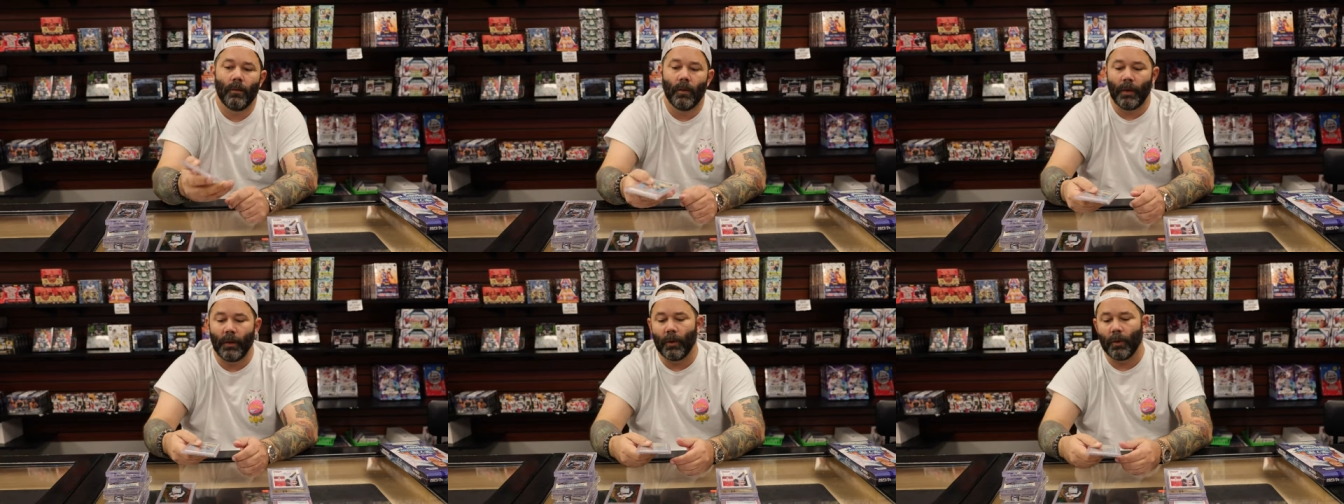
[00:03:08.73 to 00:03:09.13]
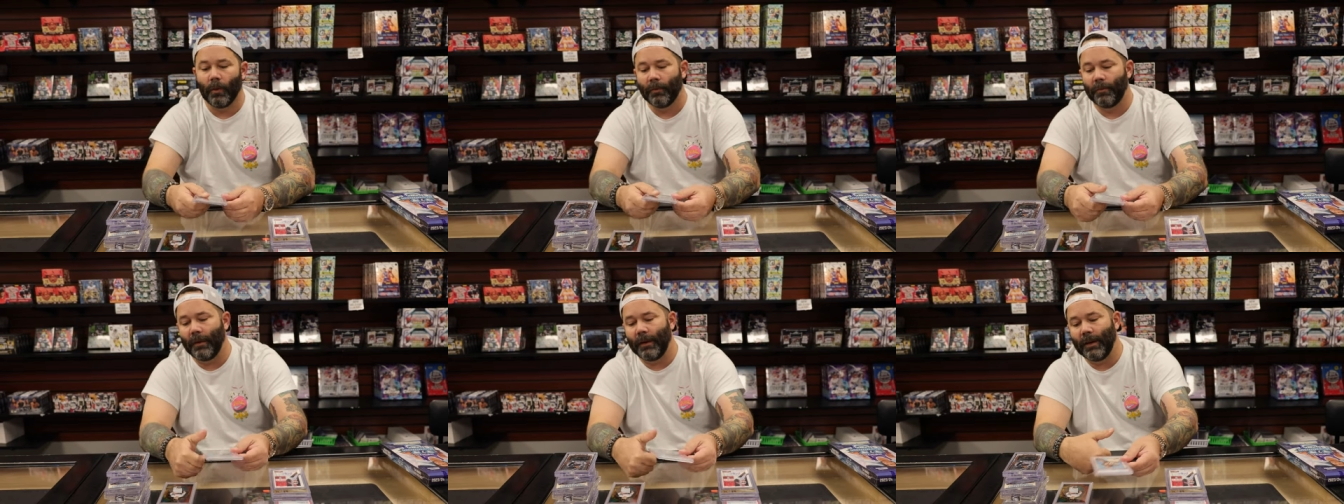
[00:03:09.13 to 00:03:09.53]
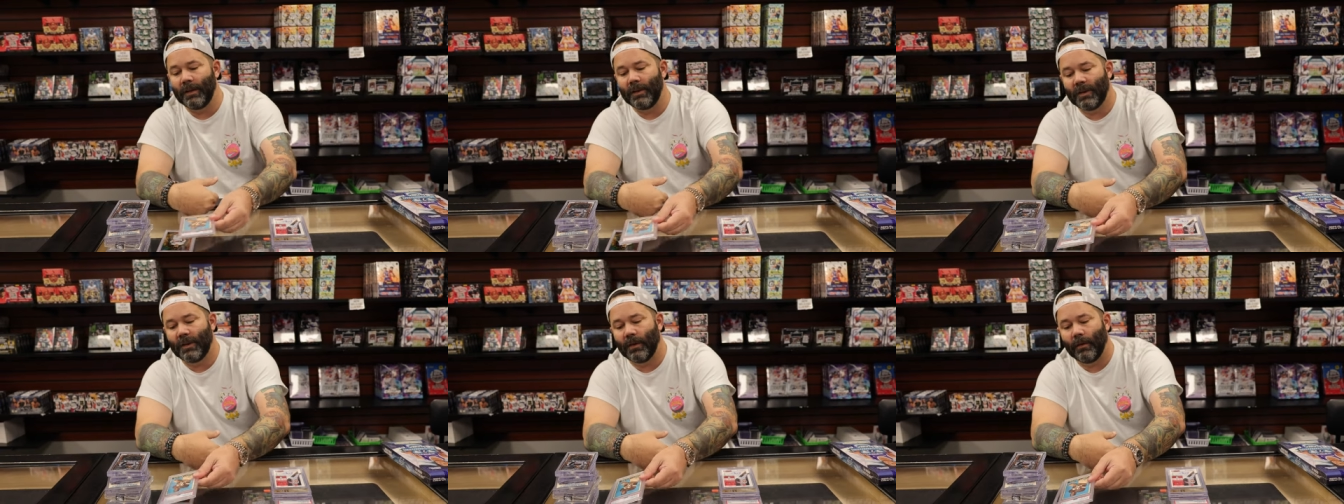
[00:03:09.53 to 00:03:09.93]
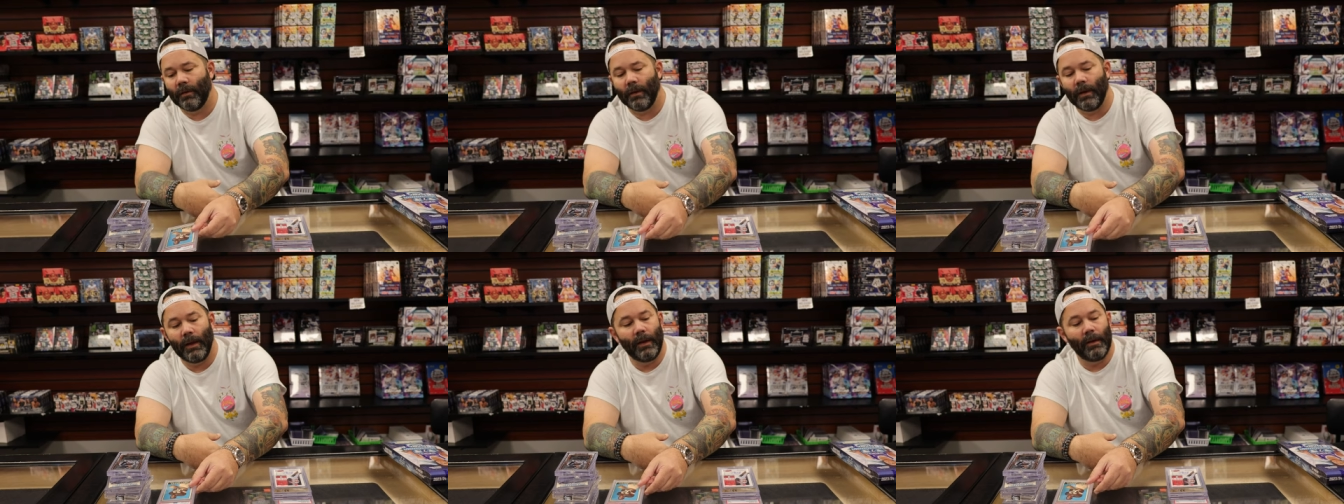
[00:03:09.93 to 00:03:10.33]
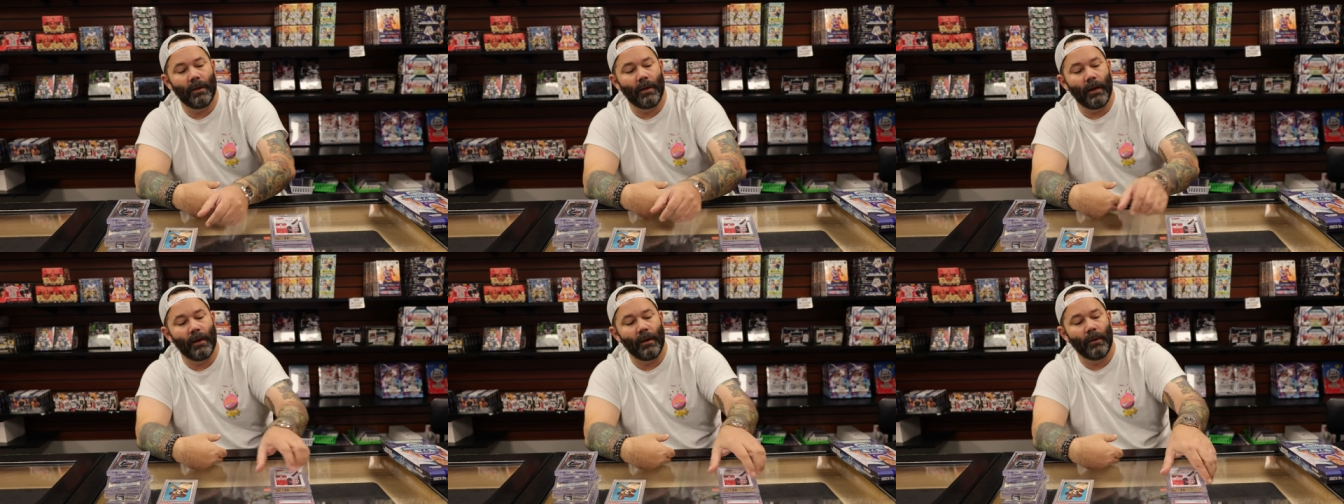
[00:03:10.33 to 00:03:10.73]
Really cool vintage
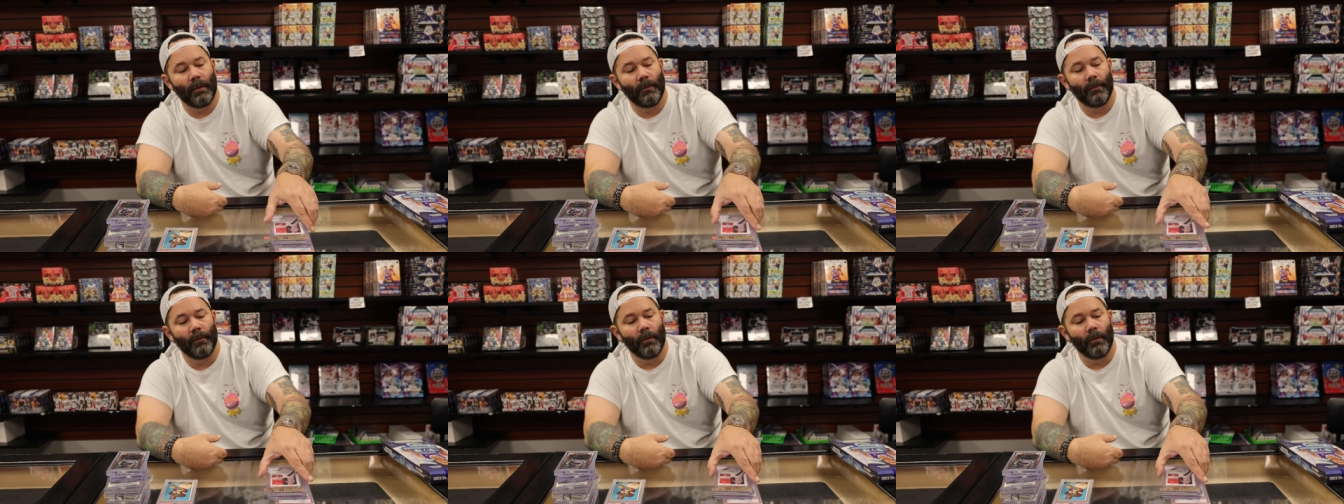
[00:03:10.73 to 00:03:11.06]
hit there.